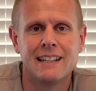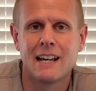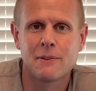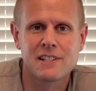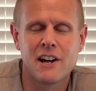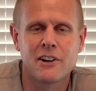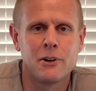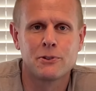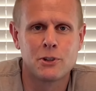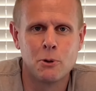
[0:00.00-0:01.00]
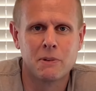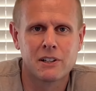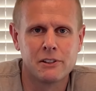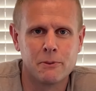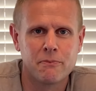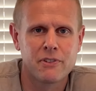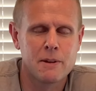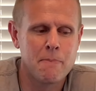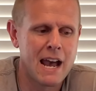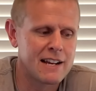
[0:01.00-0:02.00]
Now, it's not all doom and gloom for the
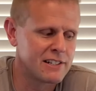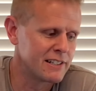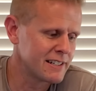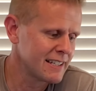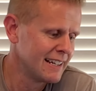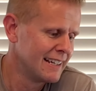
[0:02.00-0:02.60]
Badgers.